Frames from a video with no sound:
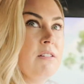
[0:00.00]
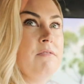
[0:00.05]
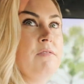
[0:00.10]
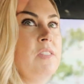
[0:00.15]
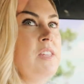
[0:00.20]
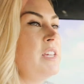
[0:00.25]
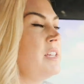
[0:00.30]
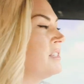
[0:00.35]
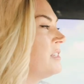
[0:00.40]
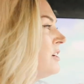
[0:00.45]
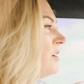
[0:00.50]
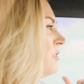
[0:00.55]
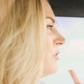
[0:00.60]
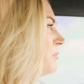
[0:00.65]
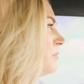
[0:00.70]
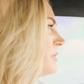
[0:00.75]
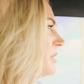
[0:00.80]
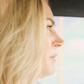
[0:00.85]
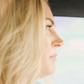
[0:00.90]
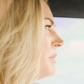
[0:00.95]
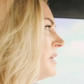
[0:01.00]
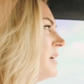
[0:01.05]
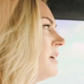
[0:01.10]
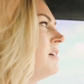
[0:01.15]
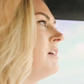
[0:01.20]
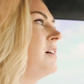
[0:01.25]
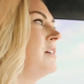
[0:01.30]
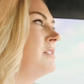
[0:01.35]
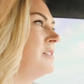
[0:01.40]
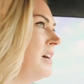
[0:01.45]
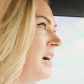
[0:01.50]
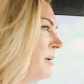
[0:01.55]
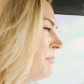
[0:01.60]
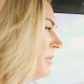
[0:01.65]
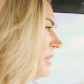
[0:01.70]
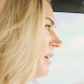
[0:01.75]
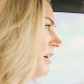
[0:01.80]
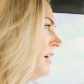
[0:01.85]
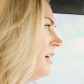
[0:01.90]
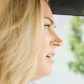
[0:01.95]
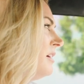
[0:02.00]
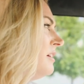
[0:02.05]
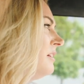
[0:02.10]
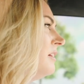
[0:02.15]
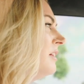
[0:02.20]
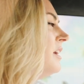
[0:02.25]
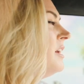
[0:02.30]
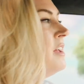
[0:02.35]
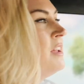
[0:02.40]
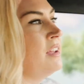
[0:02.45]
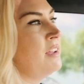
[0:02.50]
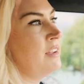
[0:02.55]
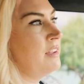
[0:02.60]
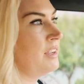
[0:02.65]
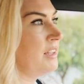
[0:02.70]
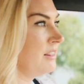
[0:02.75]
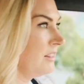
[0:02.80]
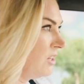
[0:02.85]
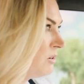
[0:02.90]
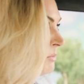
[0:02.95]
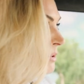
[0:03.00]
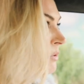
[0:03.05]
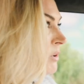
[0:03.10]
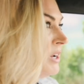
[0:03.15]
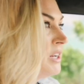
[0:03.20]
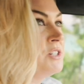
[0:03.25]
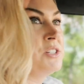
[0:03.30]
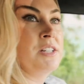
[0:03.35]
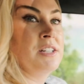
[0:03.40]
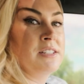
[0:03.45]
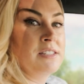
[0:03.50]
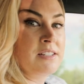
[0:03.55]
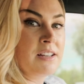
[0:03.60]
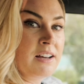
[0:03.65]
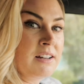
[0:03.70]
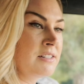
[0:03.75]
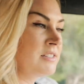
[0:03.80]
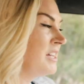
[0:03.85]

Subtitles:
of these homes up here on top of the hill, and Loma Ridge is on